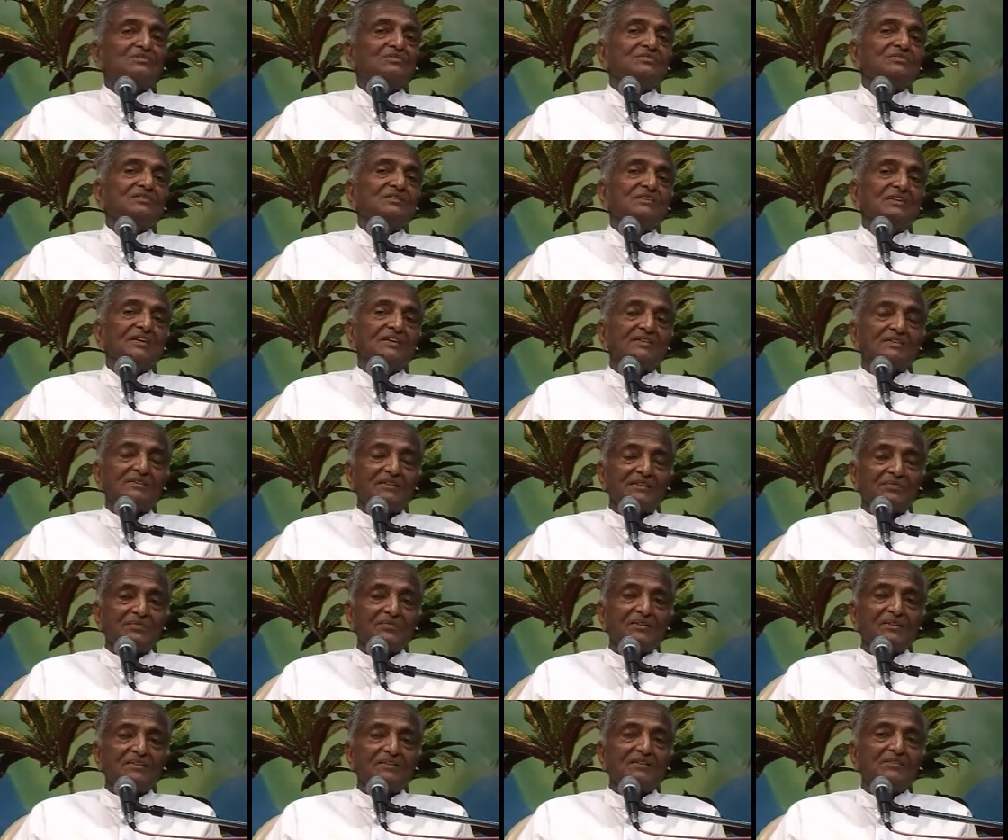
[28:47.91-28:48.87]
you see,
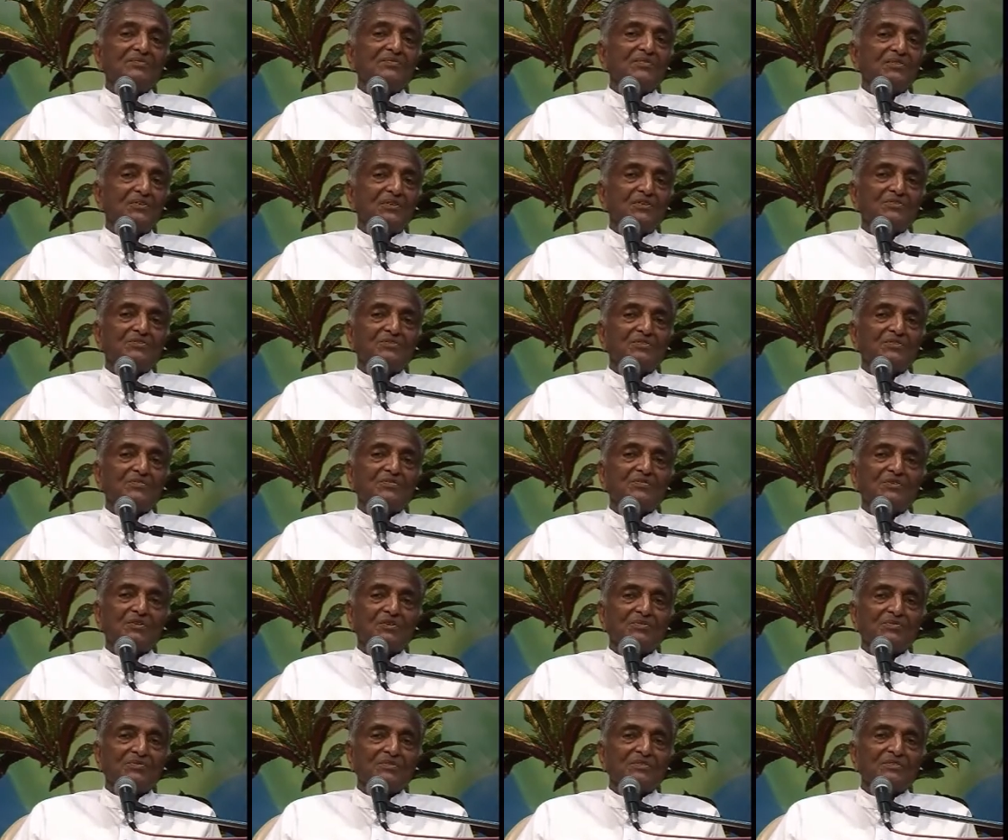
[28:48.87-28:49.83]
accepted the philosophy
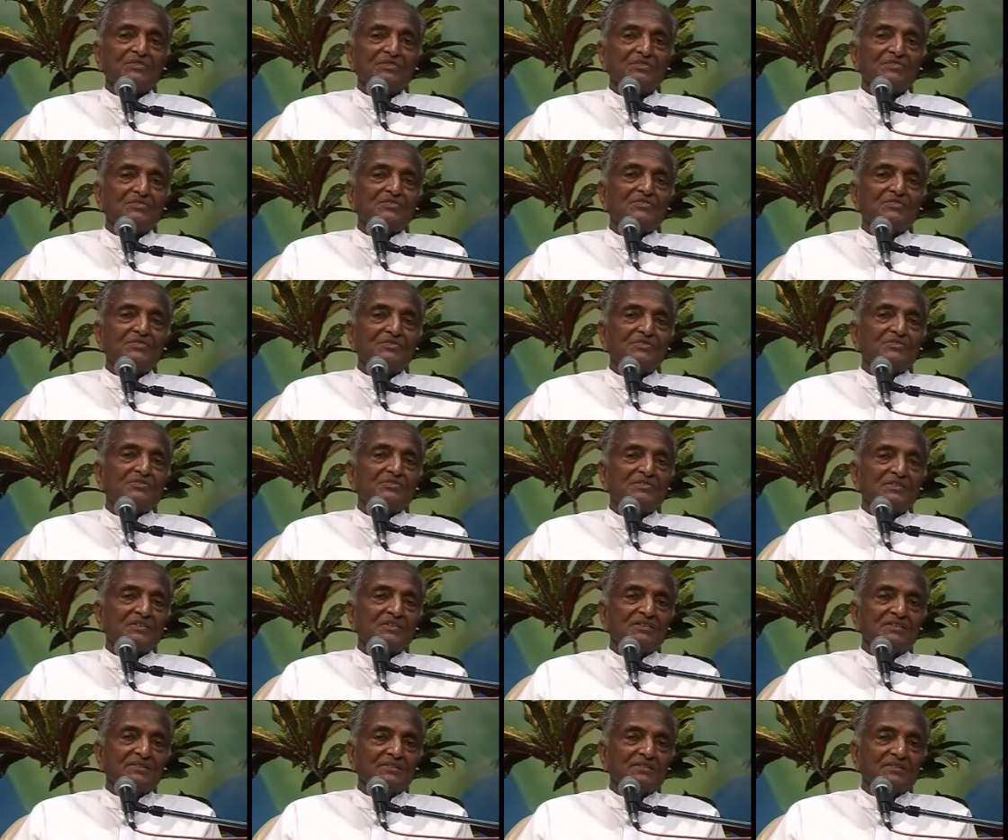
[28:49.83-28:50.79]
of this
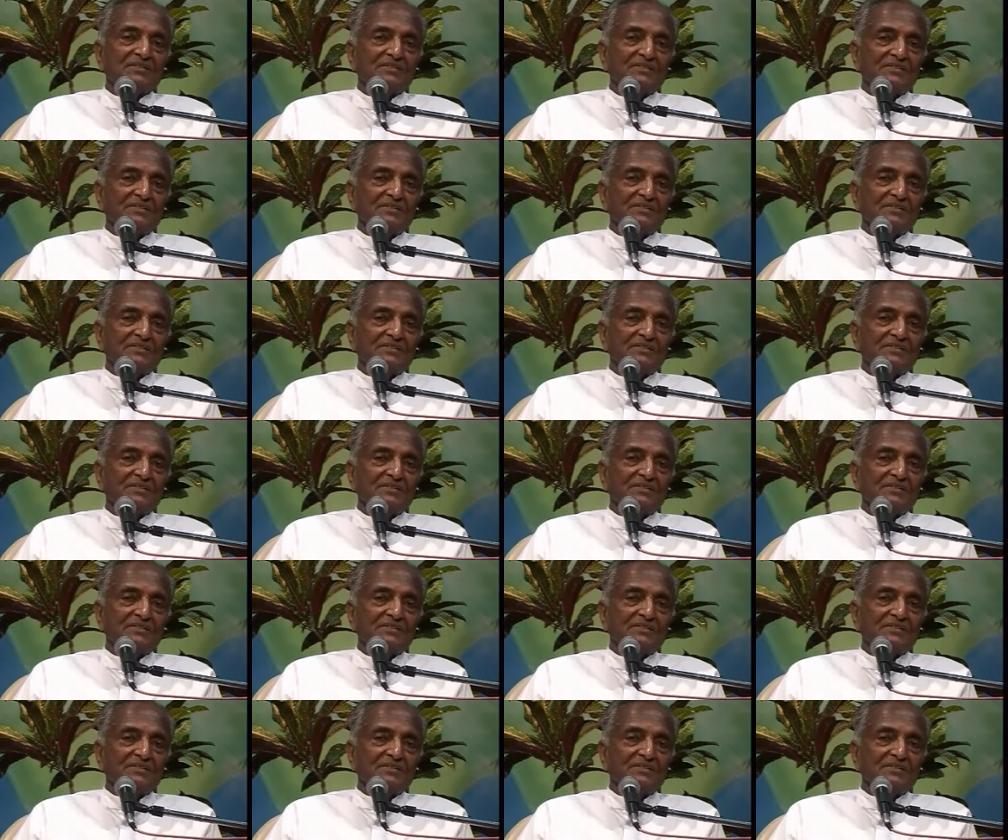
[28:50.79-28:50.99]
institution